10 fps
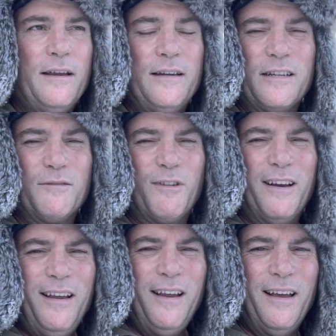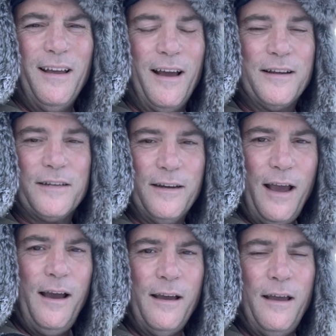He says, really? I said,
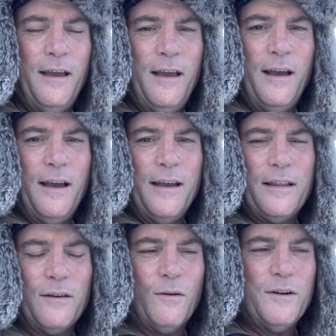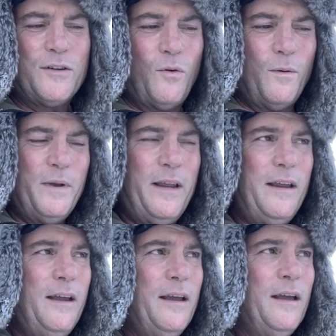yeah. The Lord told
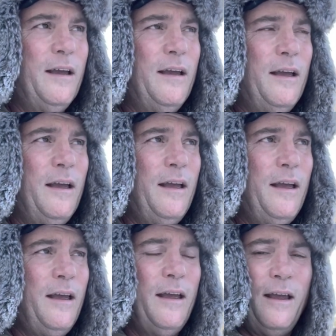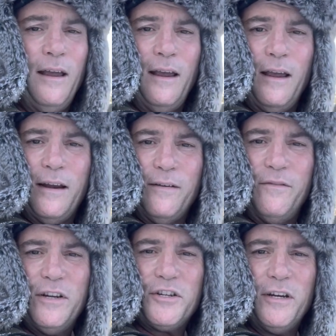me in a
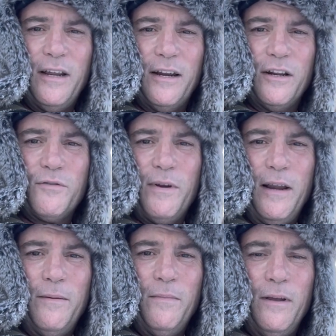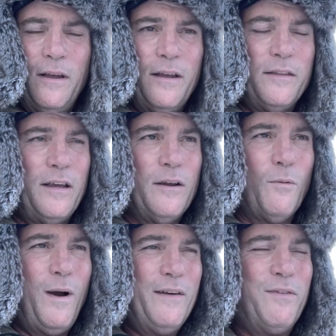vision, in a dream, that your
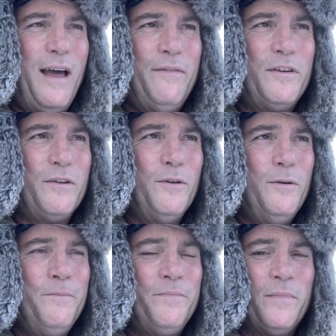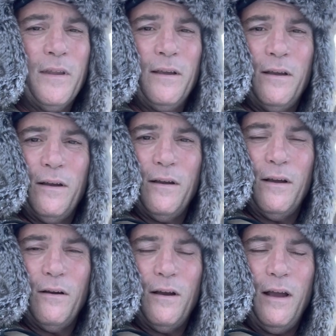wife left you
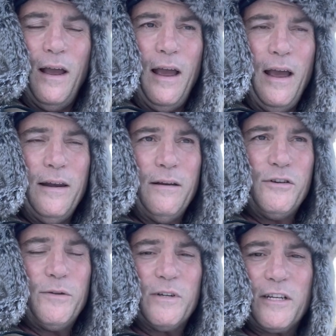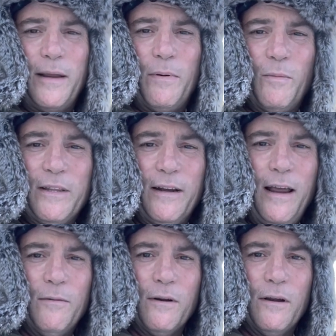and she was sleeping with the
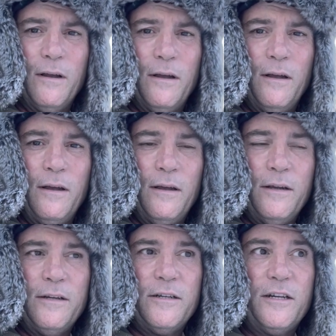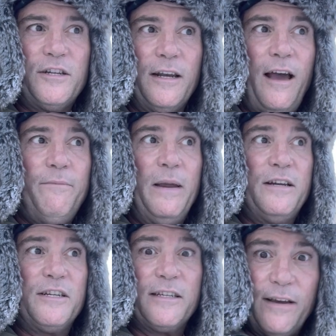neighbor she said she left me
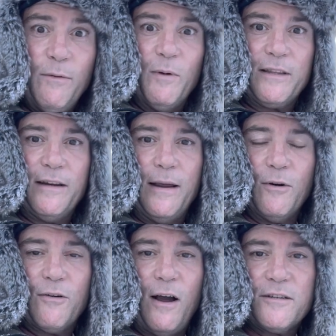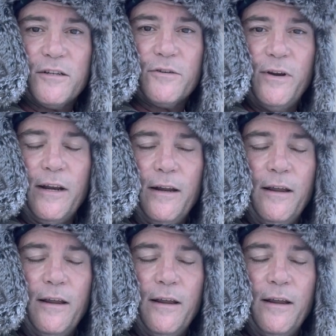and she's living with the neighbor across the street.